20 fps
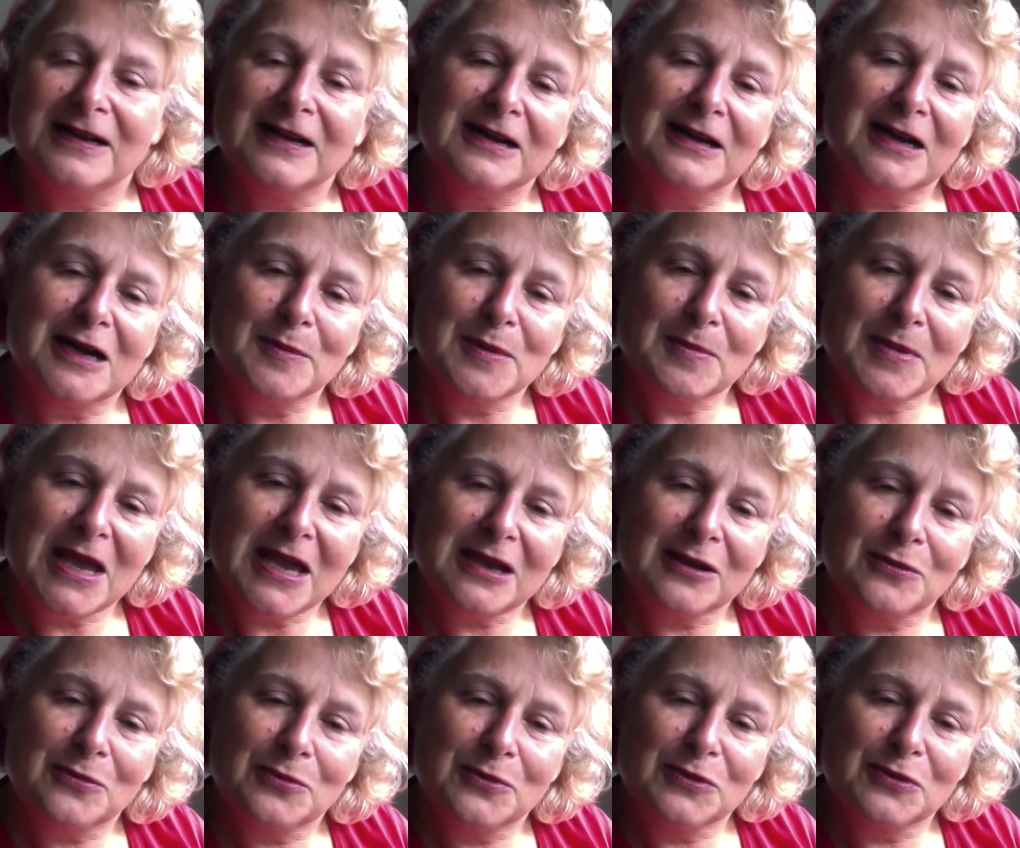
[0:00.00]
I'll be back
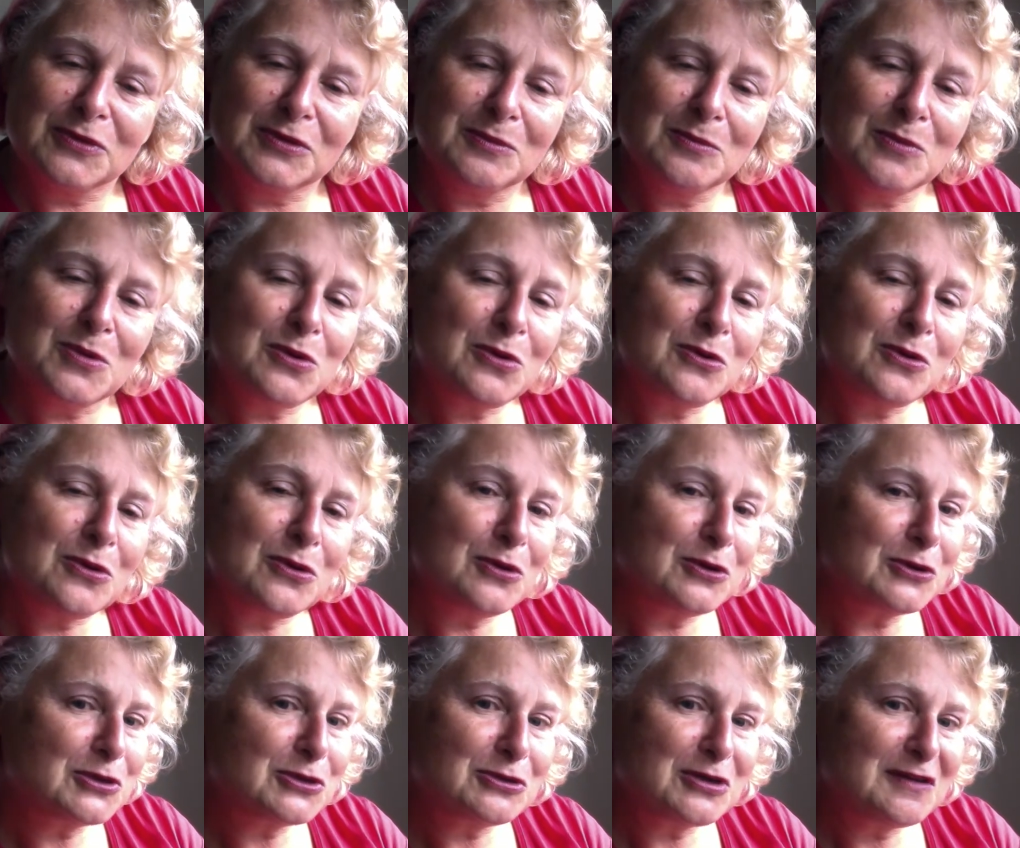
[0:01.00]
with some more
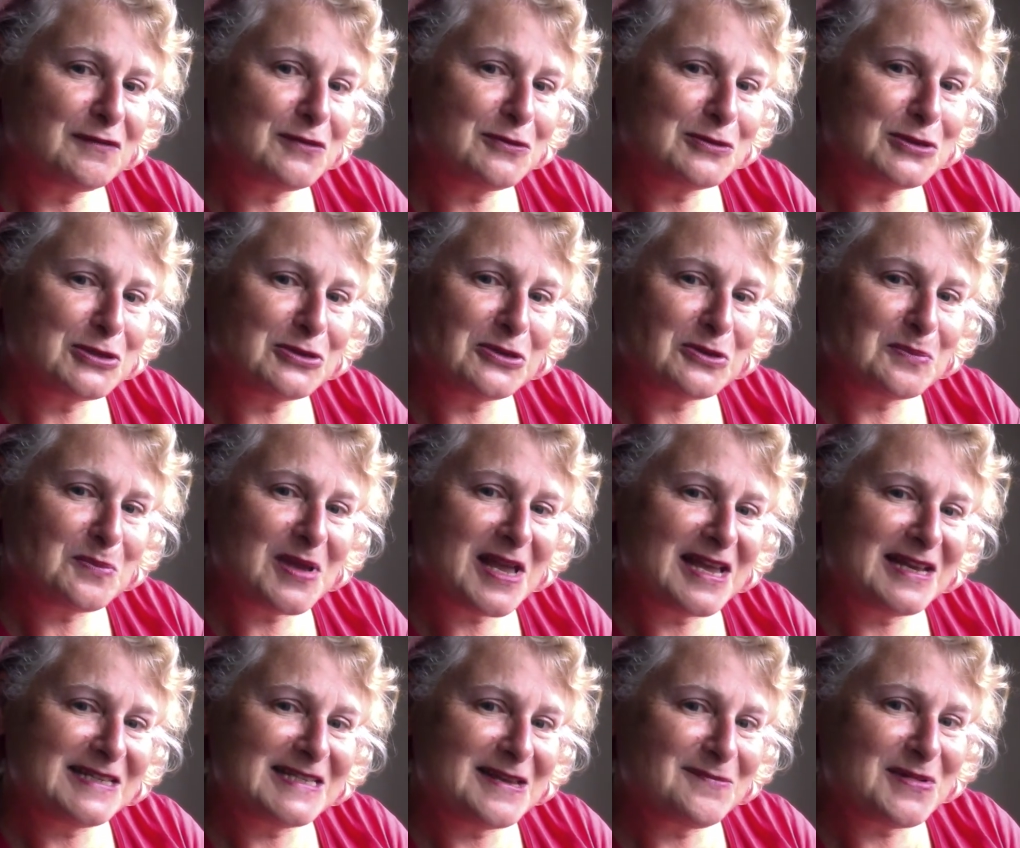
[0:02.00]
travel during
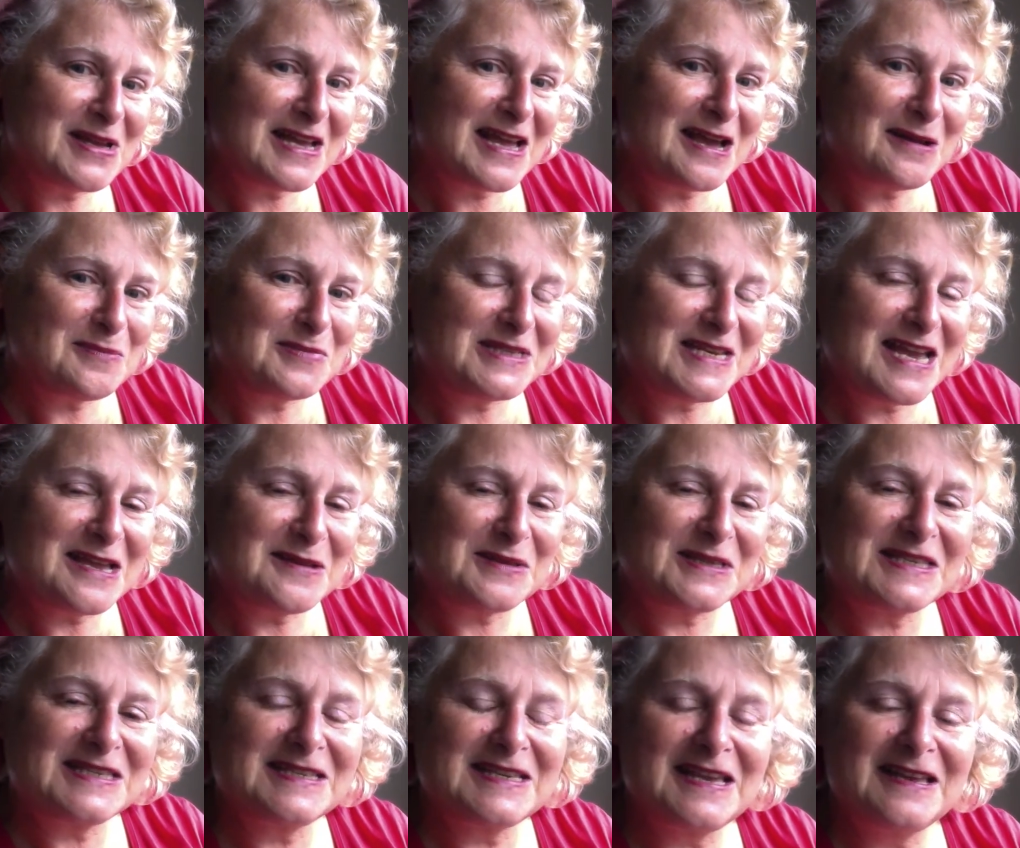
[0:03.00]
pandemic
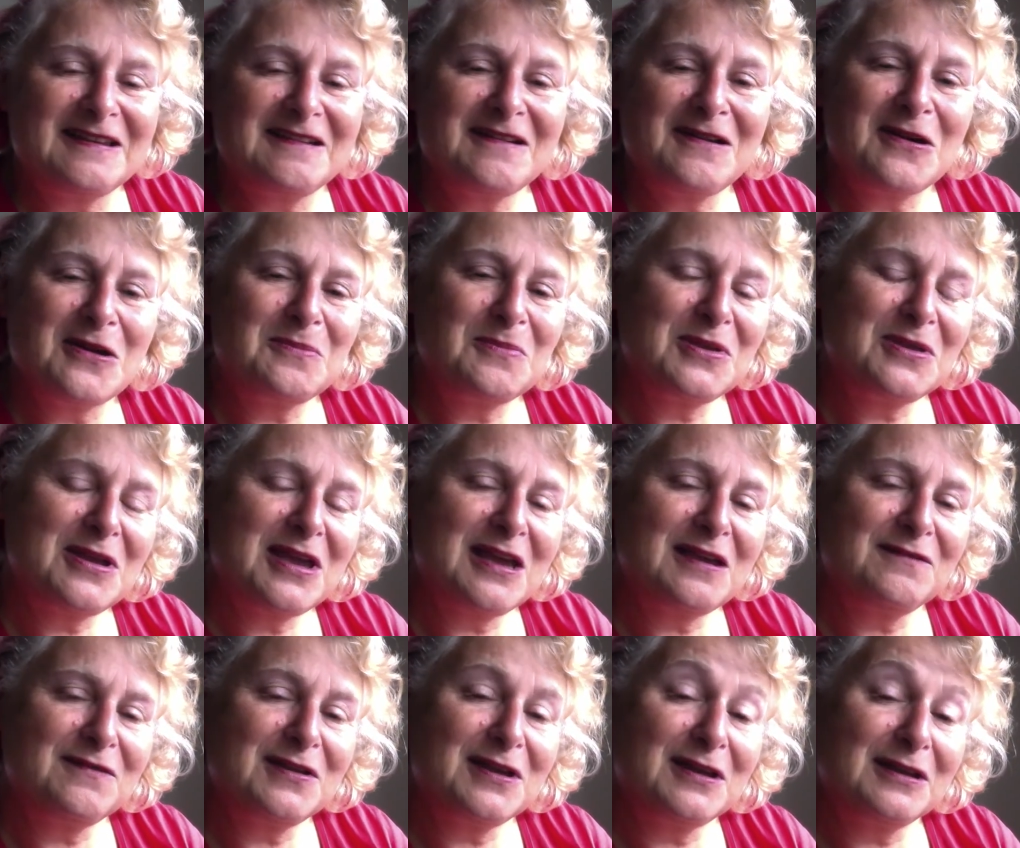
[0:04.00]
updates, and I hope you
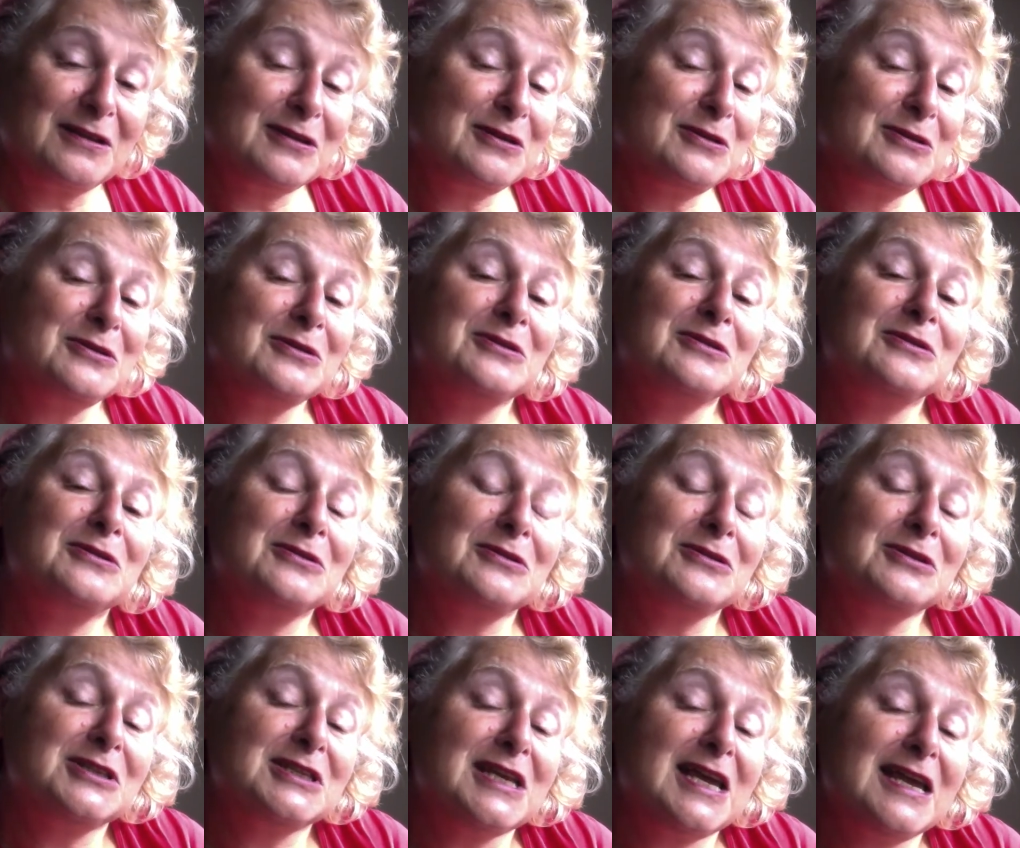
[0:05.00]
have a
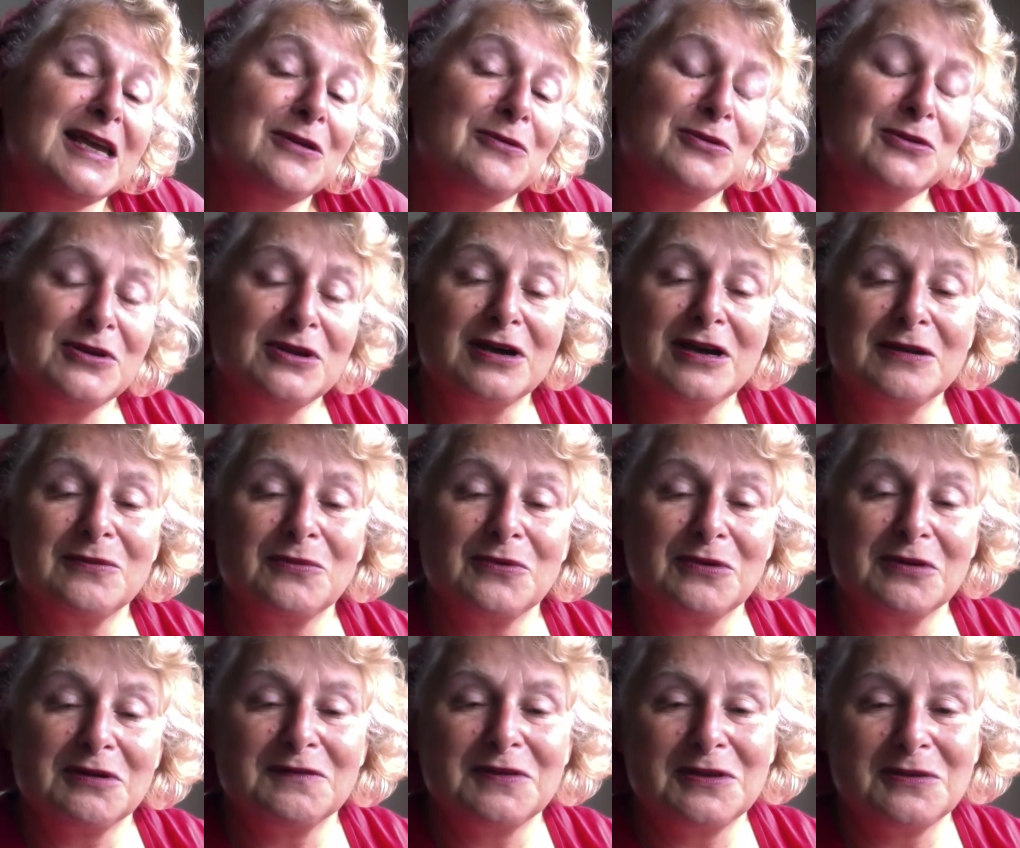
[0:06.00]
good day or night
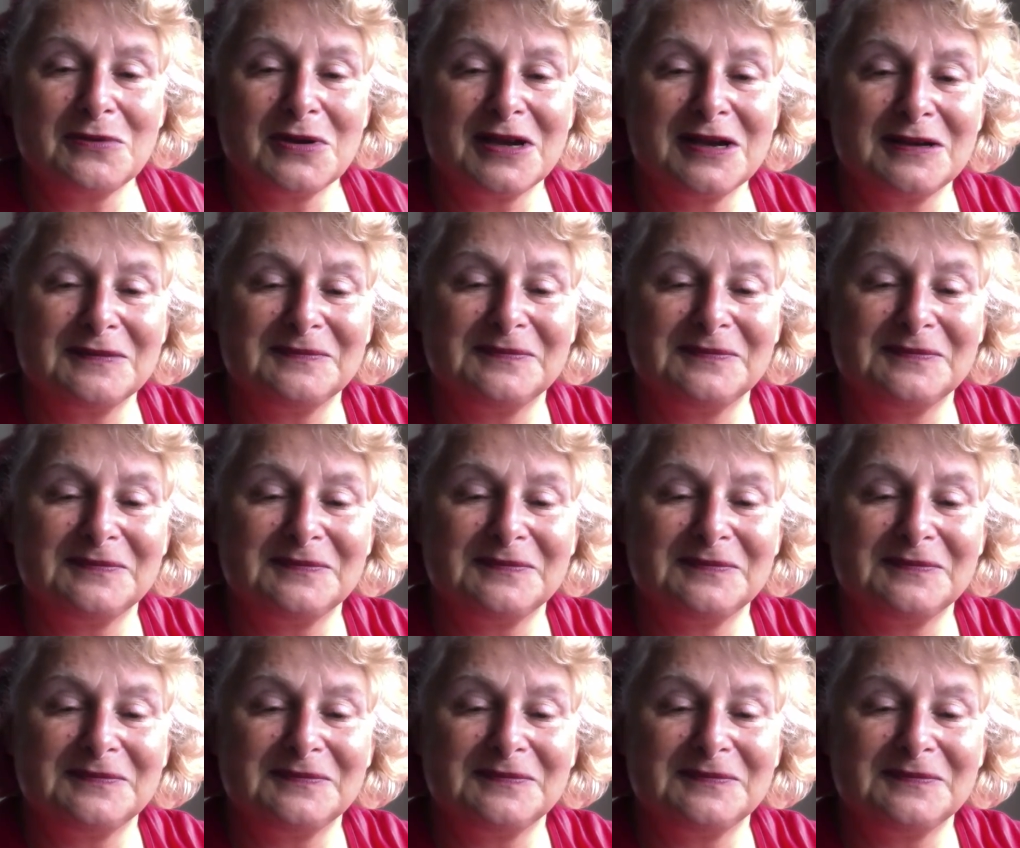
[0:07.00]
wherever you are.